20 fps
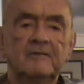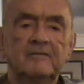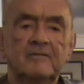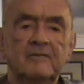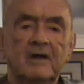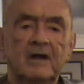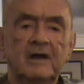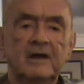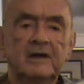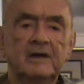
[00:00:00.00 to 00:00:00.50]

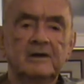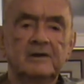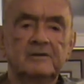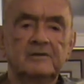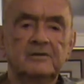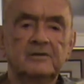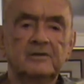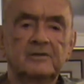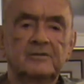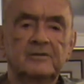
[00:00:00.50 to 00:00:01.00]
fly
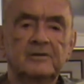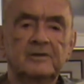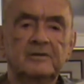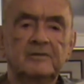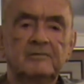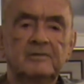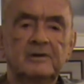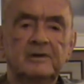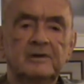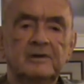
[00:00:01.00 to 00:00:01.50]
2 or
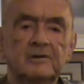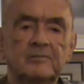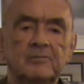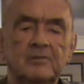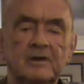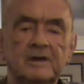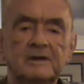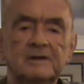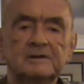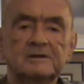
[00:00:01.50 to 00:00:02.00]
3
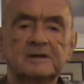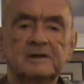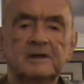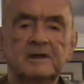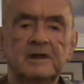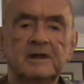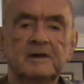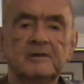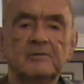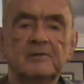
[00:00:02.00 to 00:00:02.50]
airplanes a day,